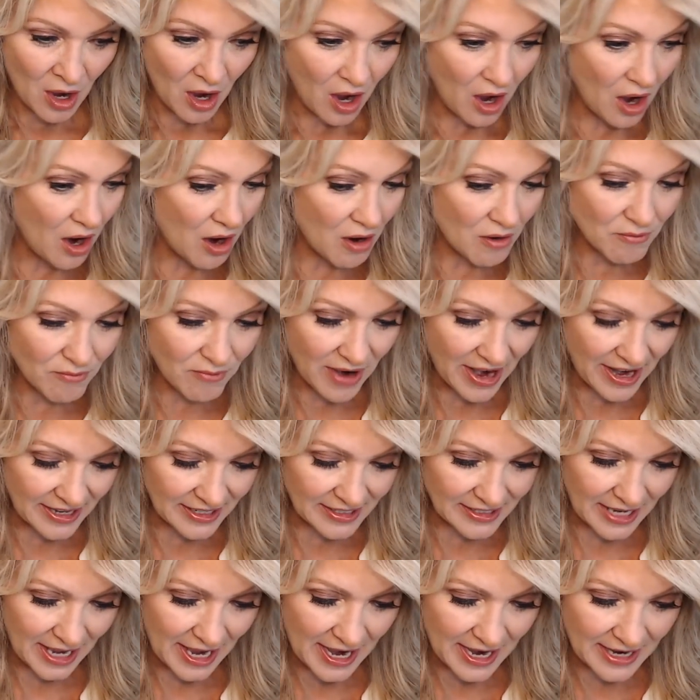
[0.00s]
All
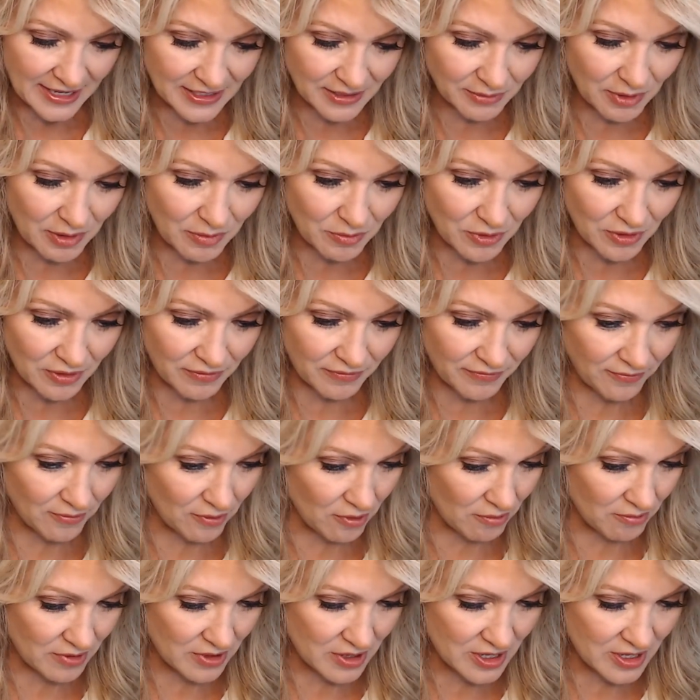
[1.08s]
right. As we move
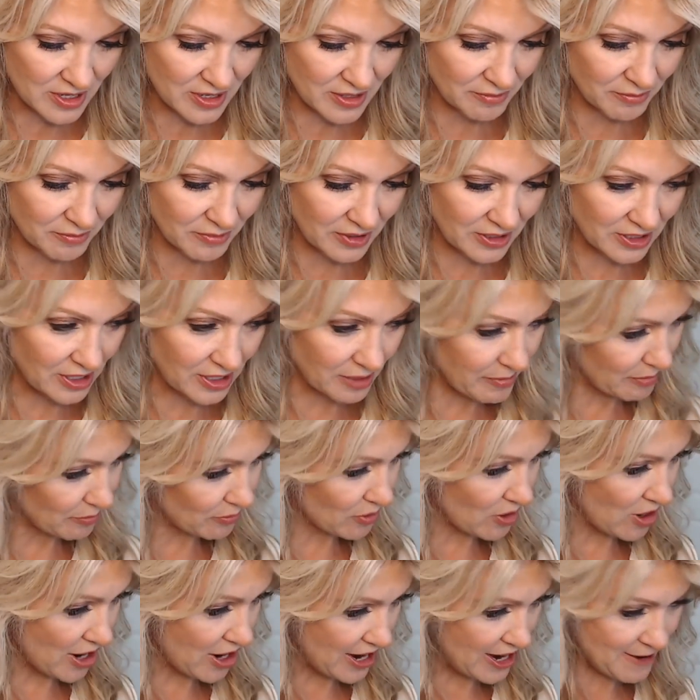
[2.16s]
forward, I'm going to talk about
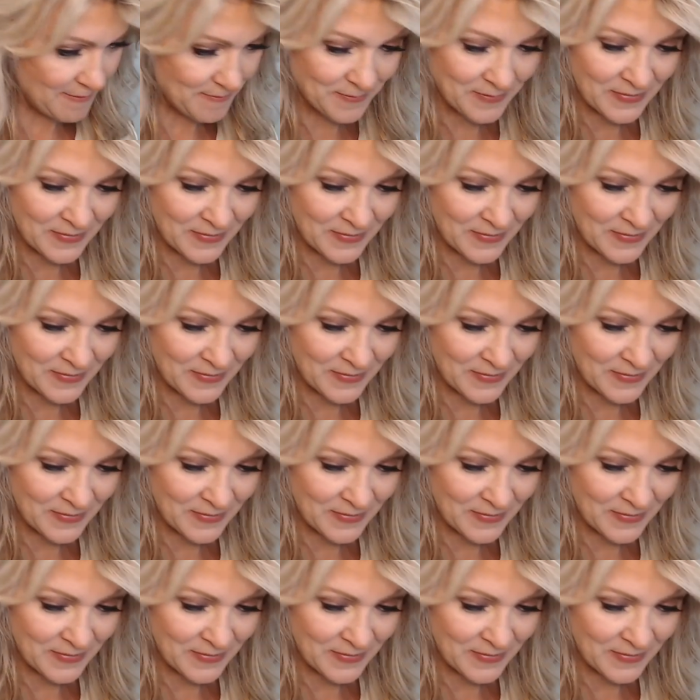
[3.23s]
pride.